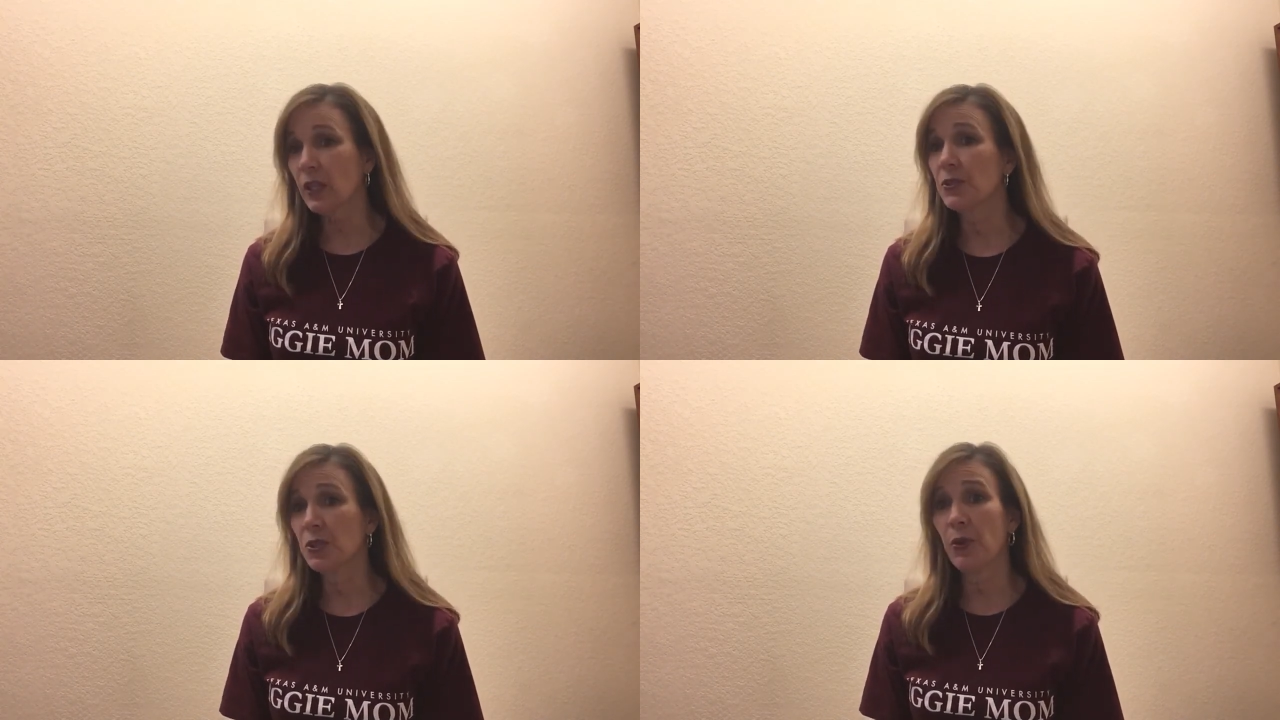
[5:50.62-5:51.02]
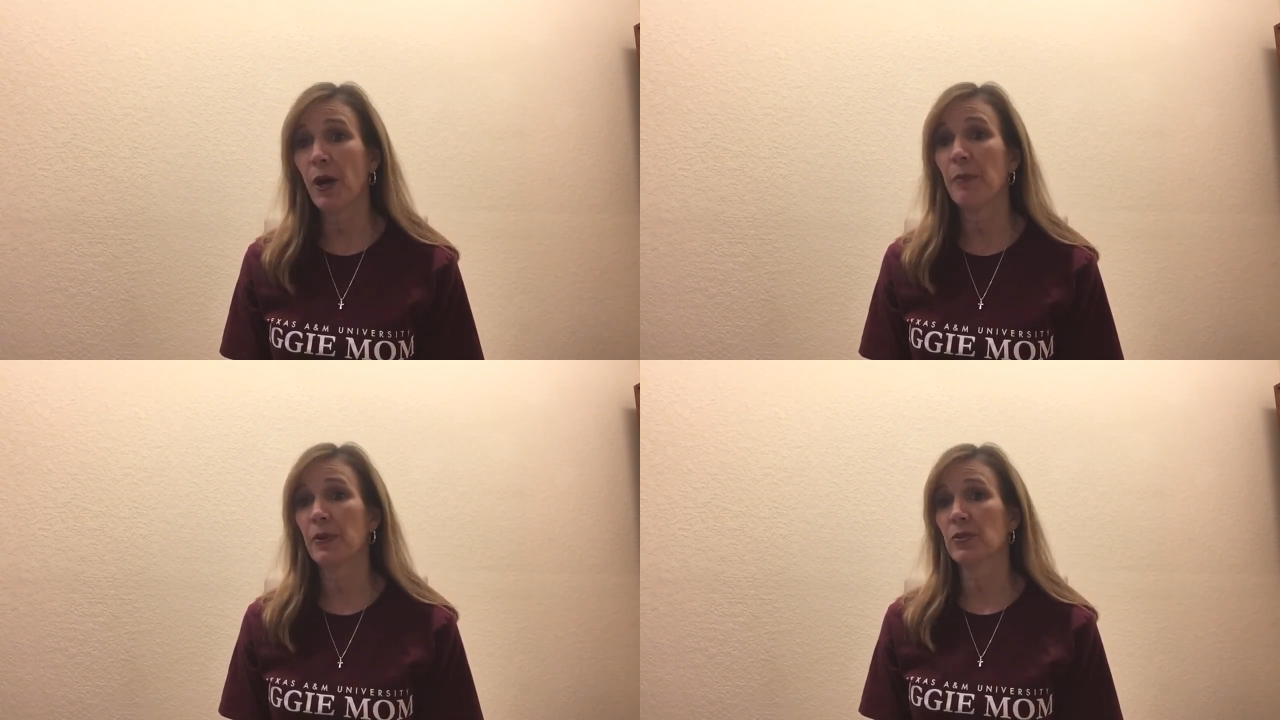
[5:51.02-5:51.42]
do
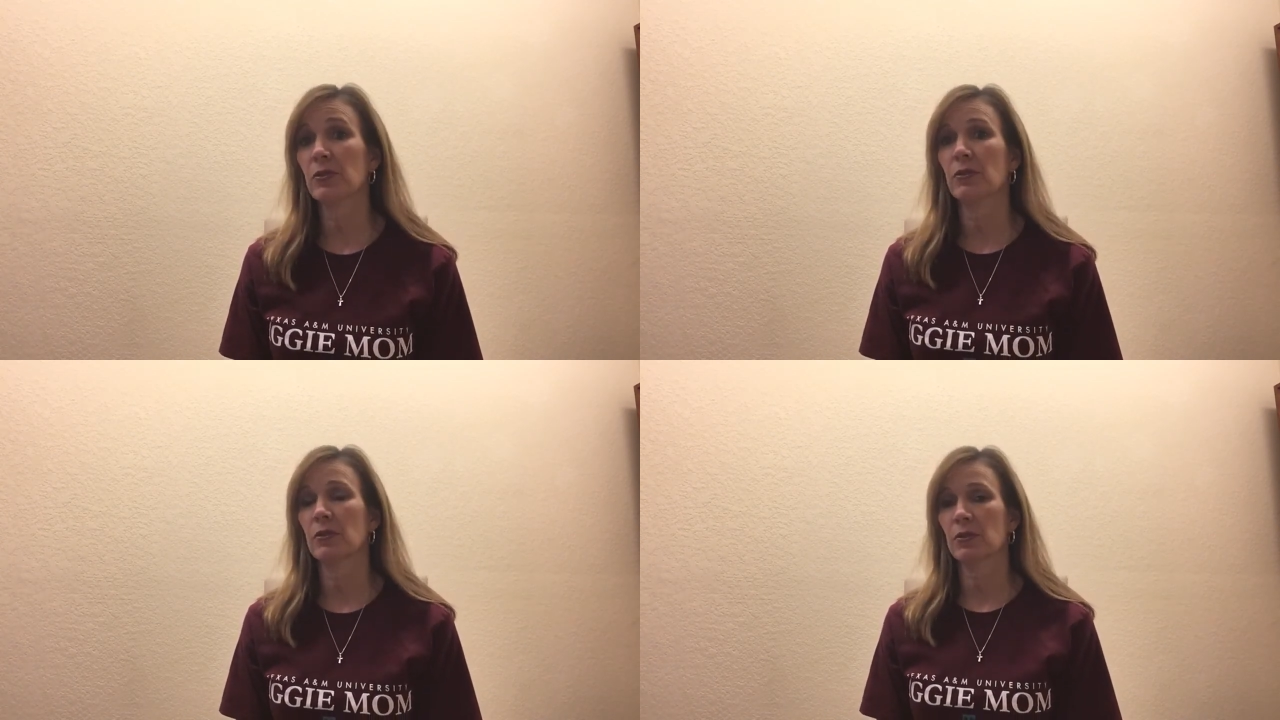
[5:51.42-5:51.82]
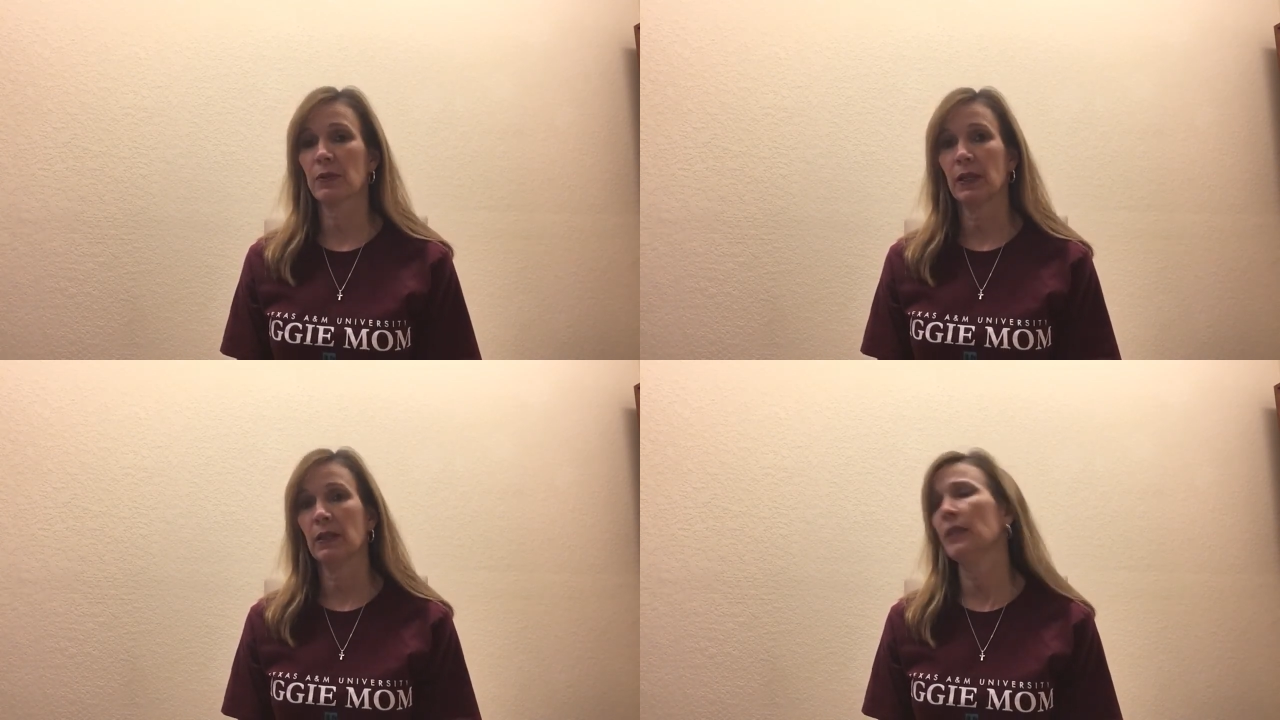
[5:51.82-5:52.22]
help our students
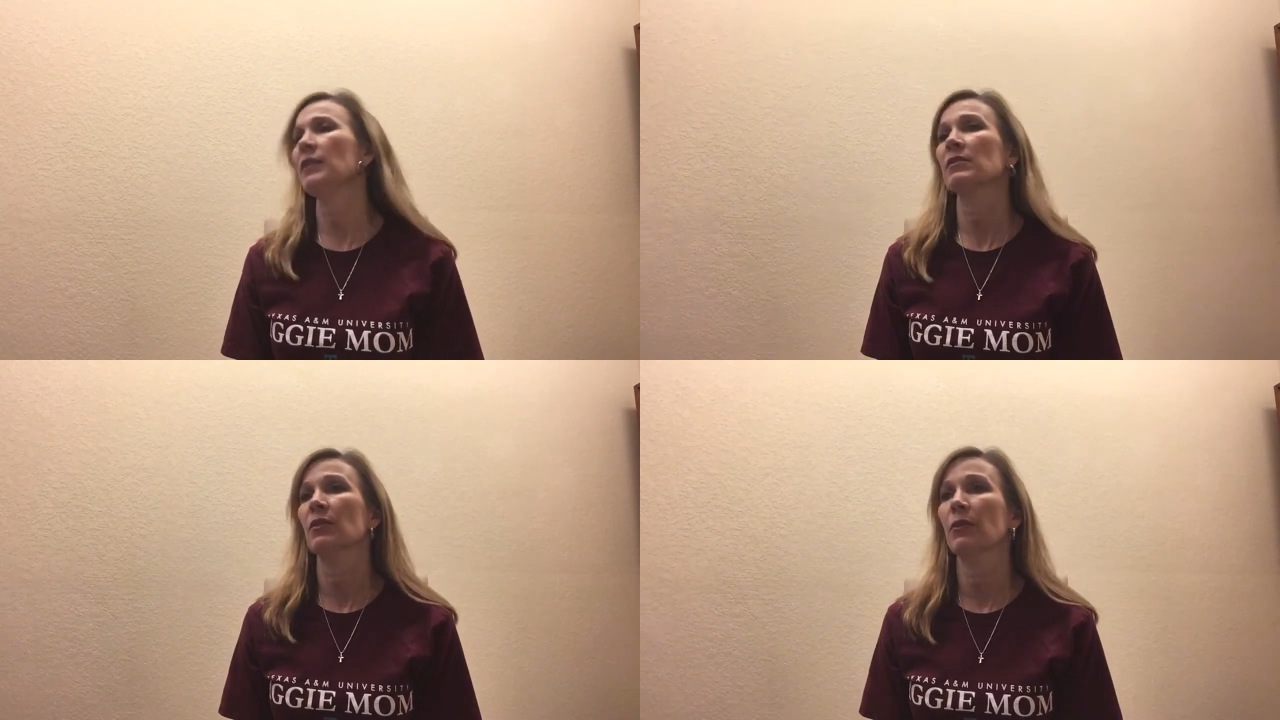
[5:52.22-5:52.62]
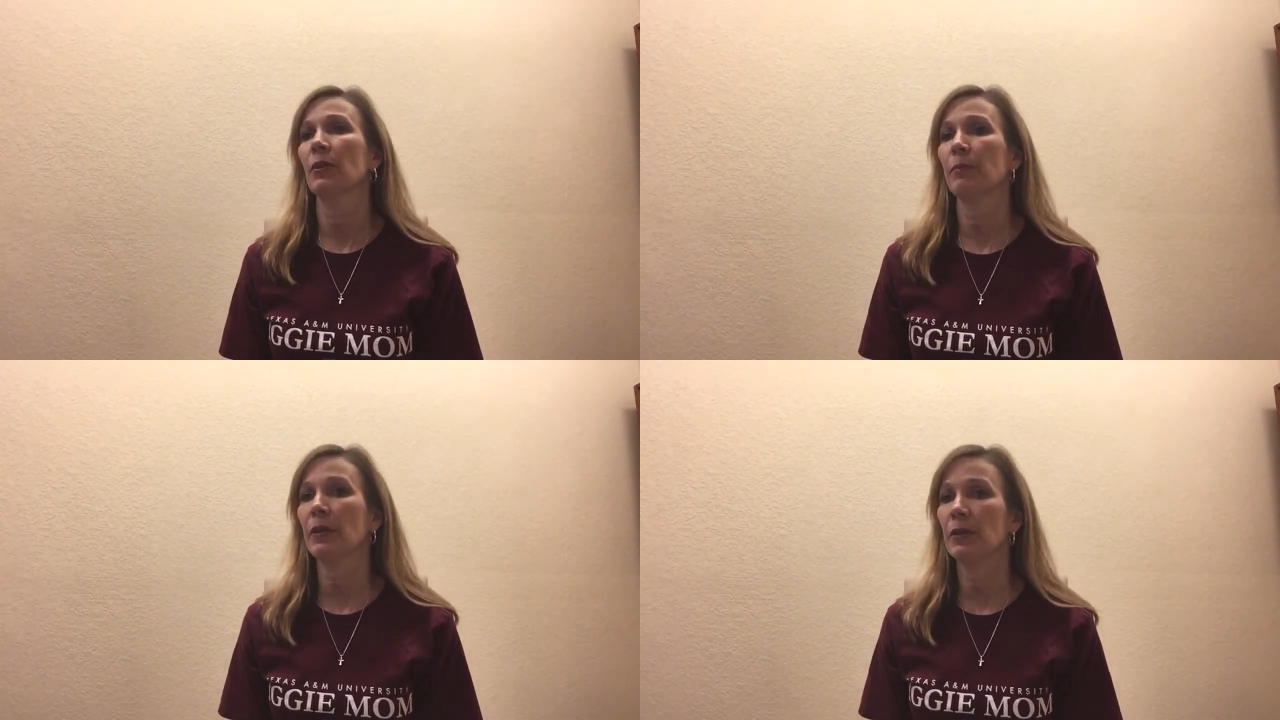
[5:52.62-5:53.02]
greatly, so it
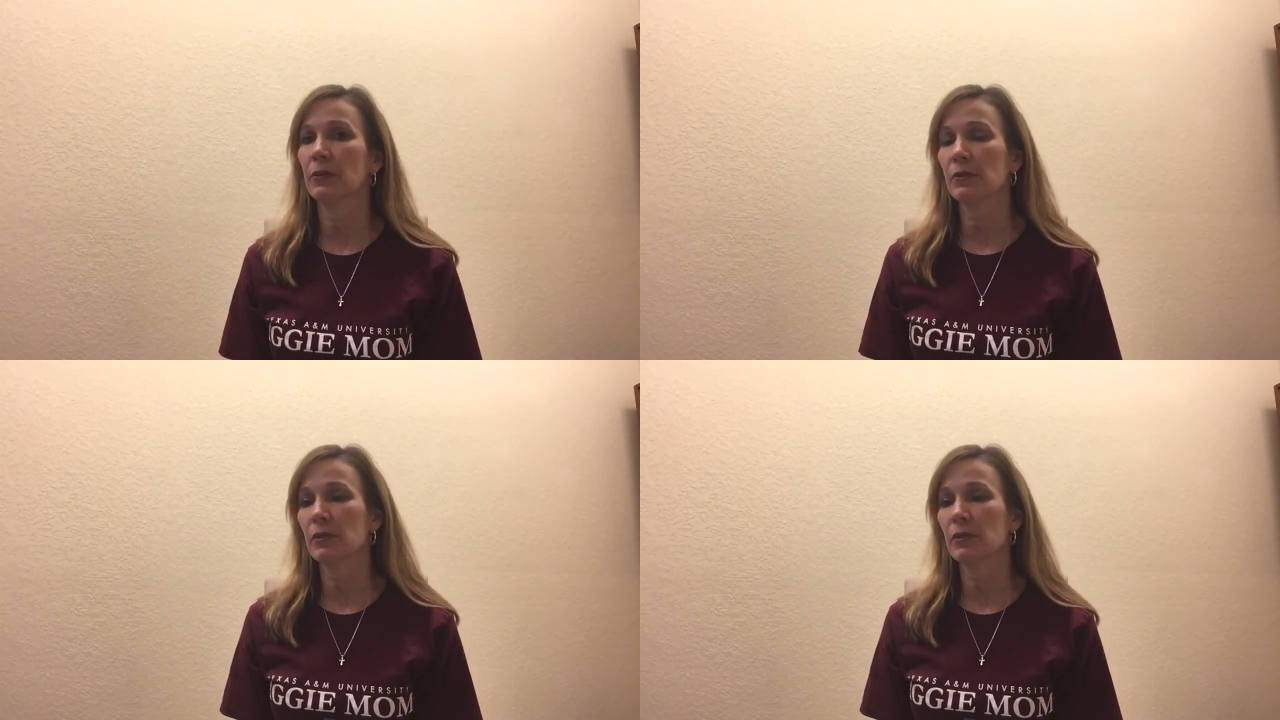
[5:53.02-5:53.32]
appears